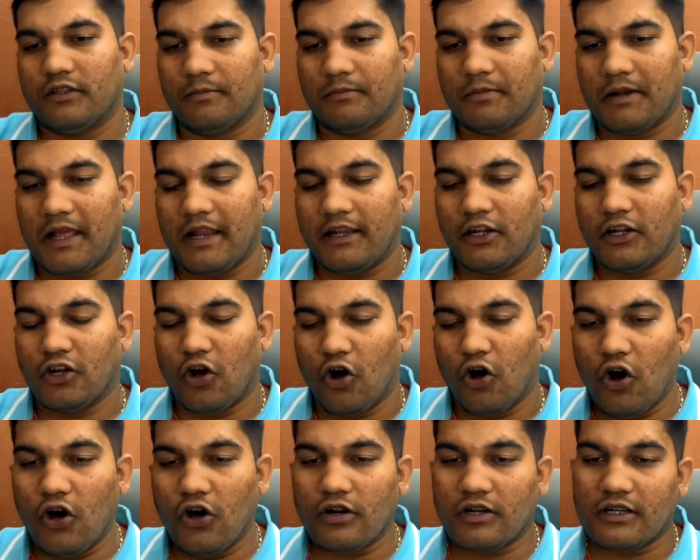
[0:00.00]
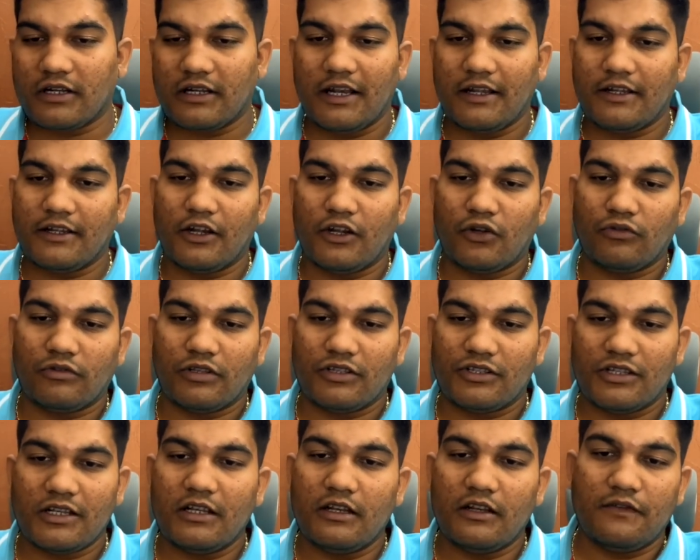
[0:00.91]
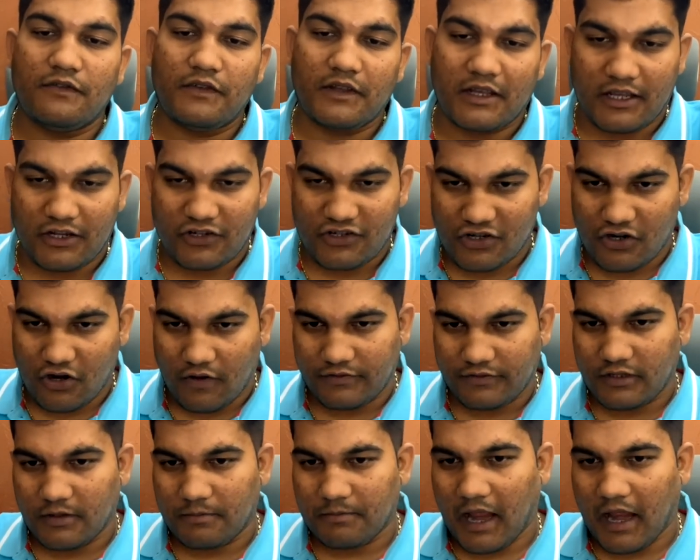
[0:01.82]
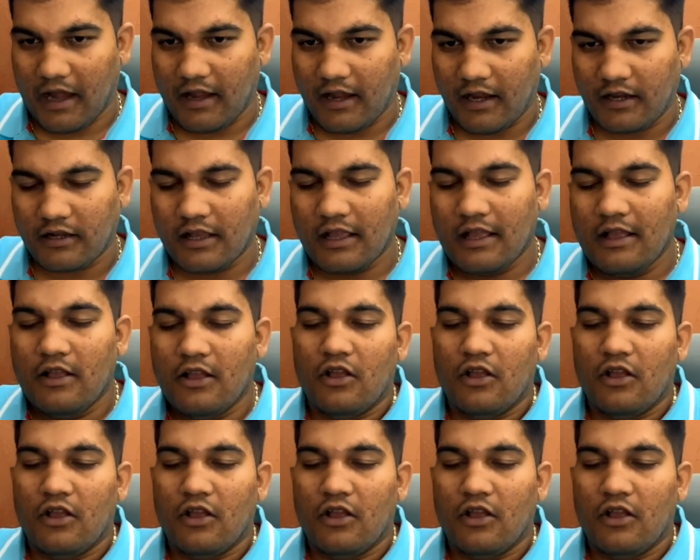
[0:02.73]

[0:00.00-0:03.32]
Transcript: the planet or related to the signification of the planet,